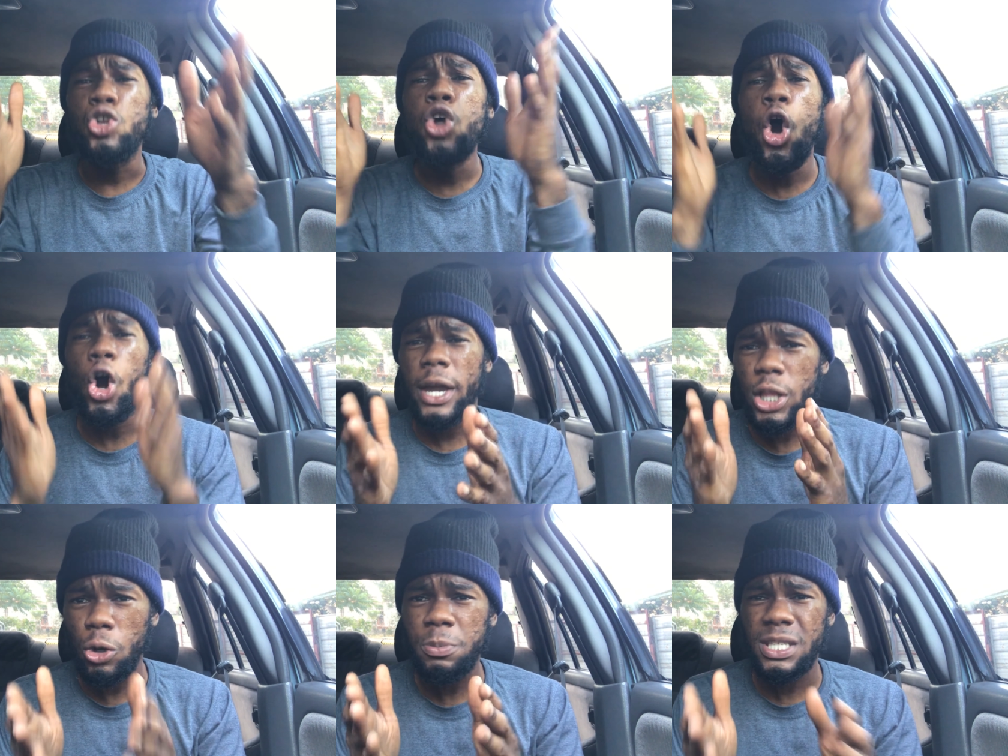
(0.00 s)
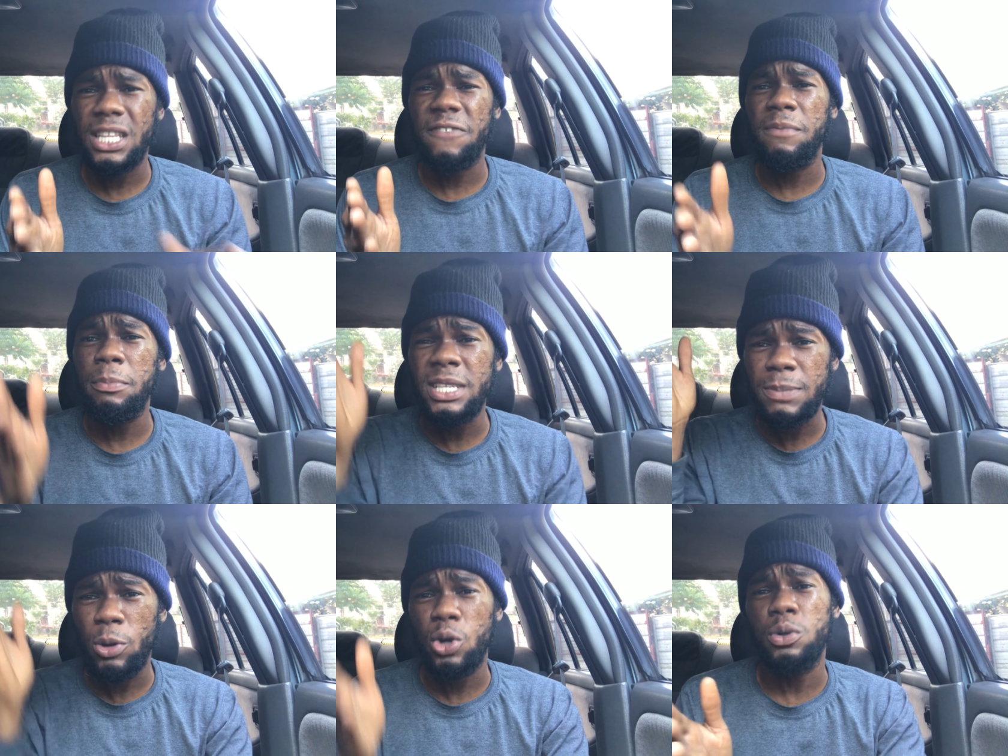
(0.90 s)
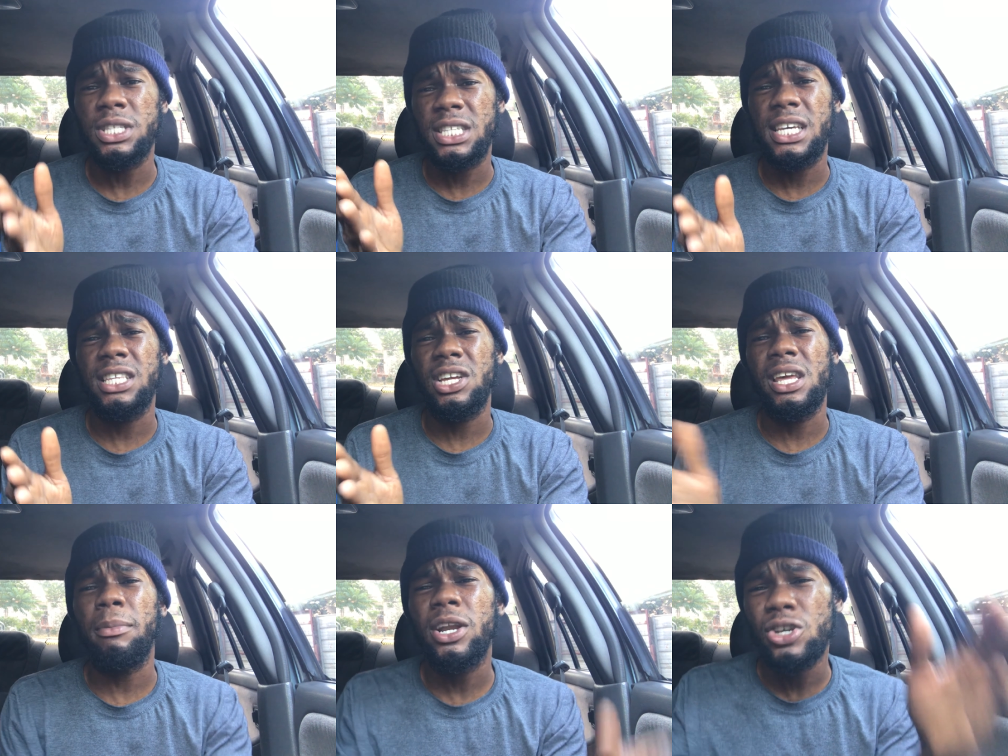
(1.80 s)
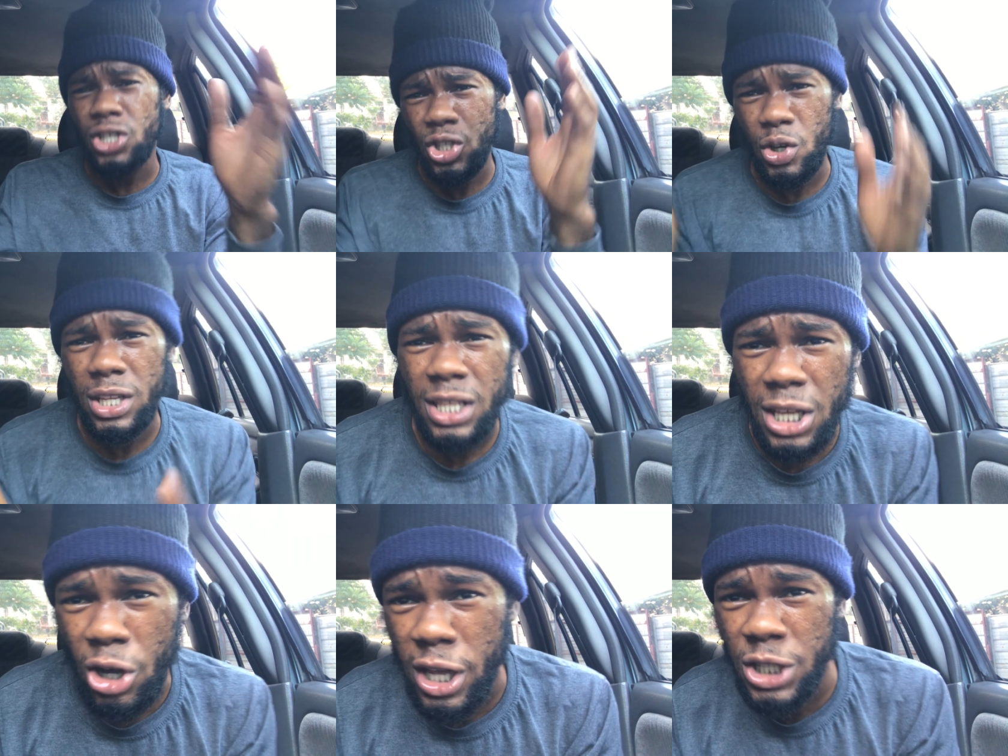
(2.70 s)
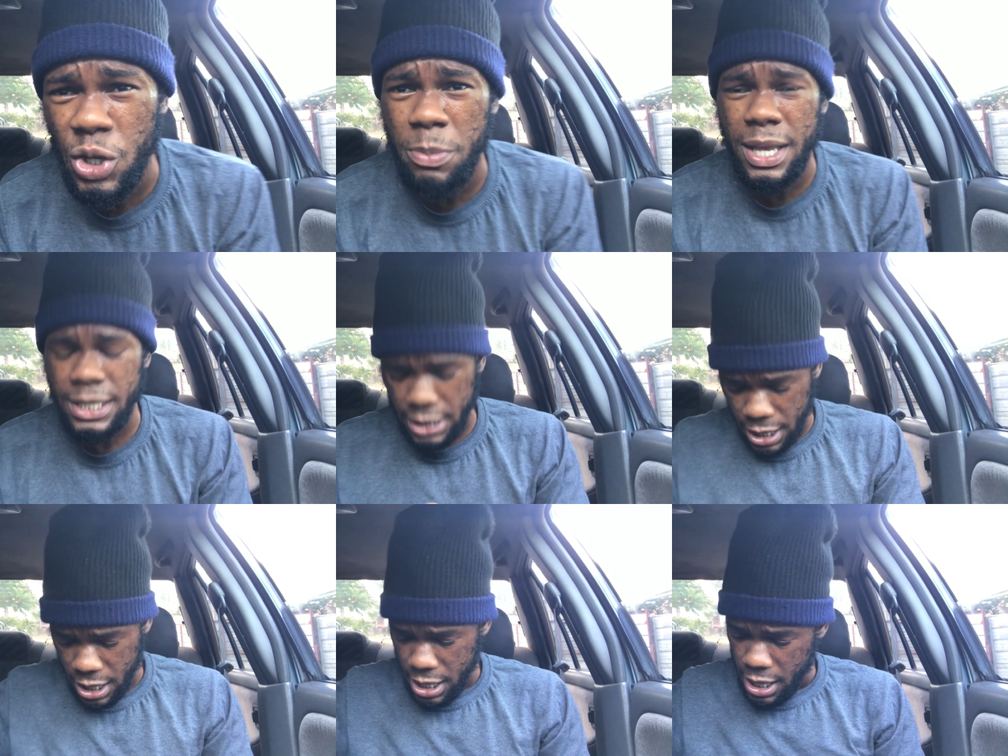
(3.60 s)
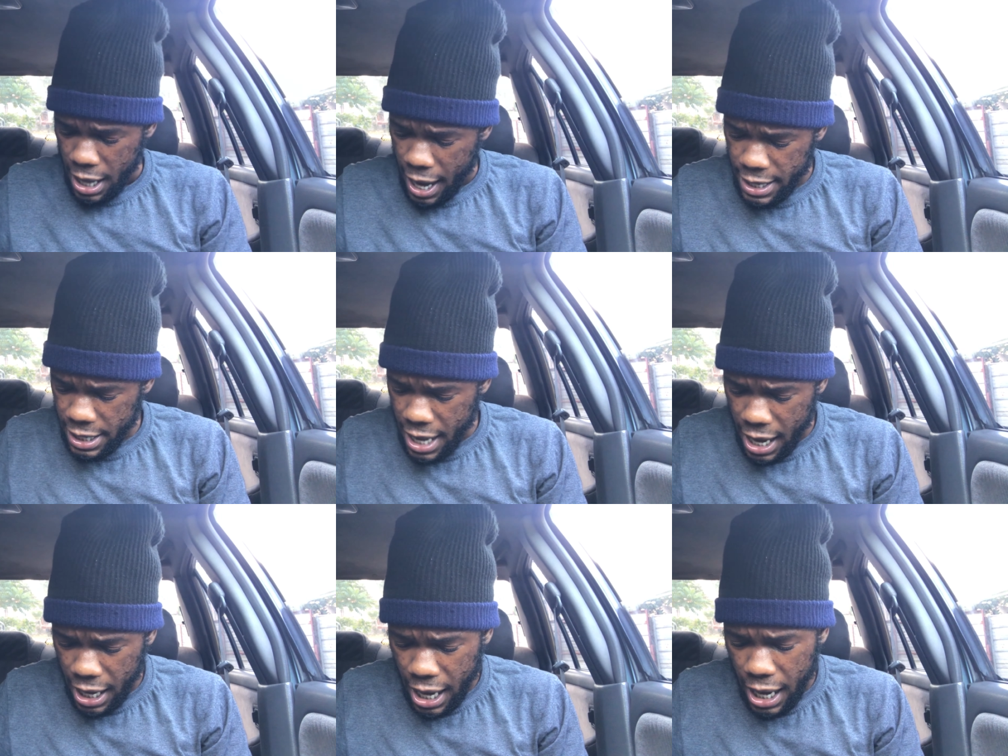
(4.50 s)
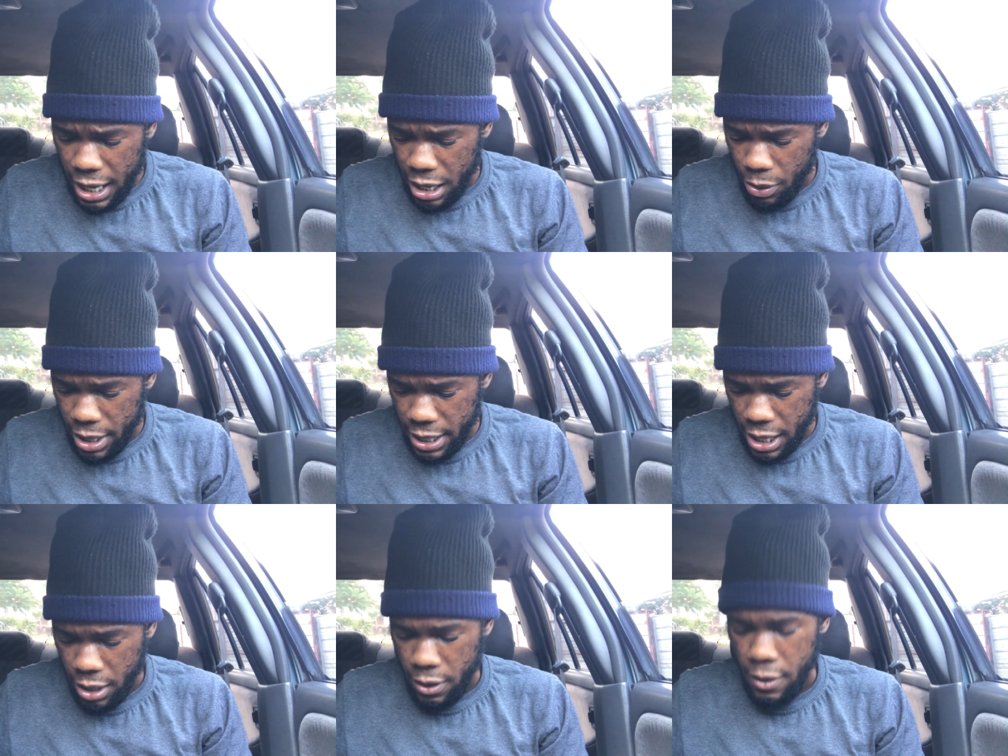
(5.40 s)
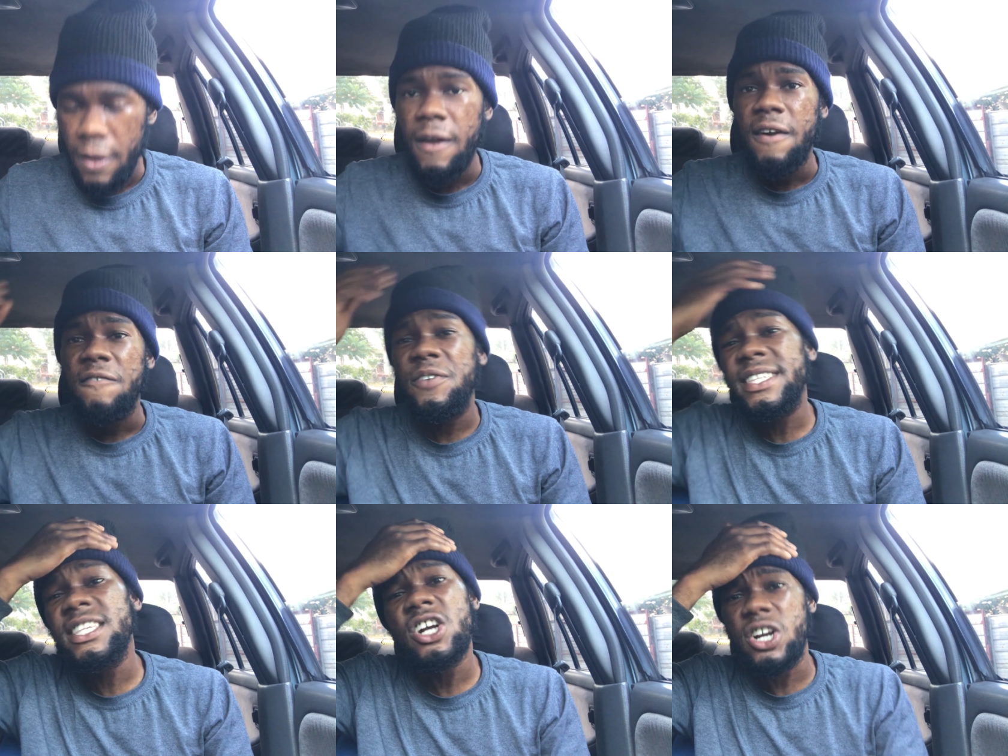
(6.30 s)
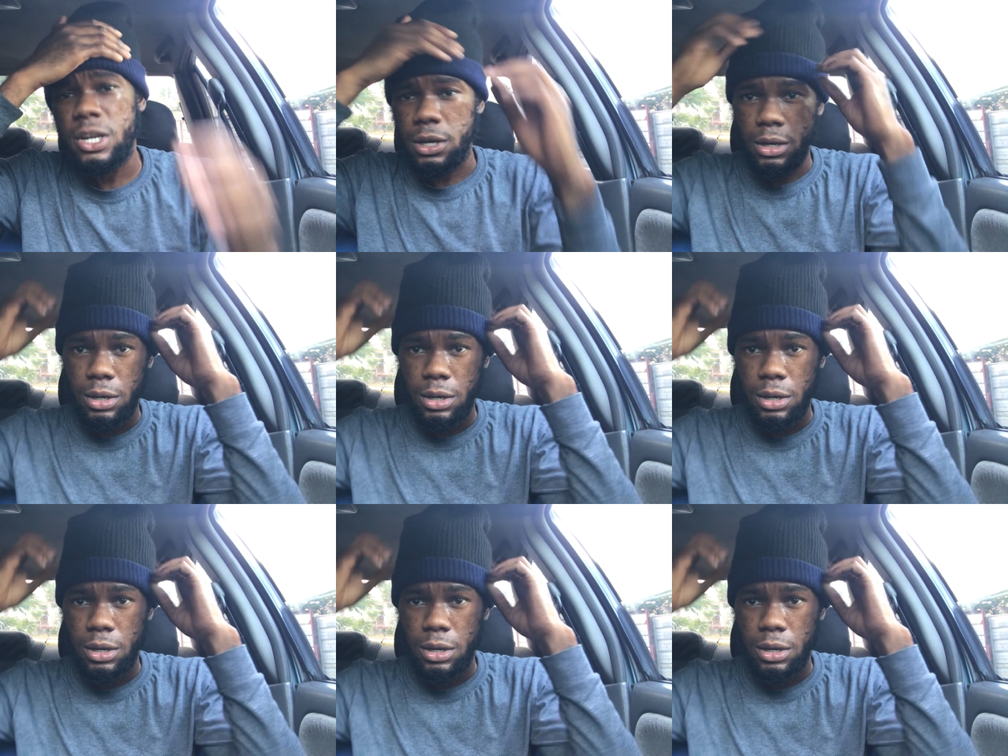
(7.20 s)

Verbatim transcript: Don't get upset if me mispronounce it anymore. I just saw it in. You see me I say? And the dog call that one here, for certain.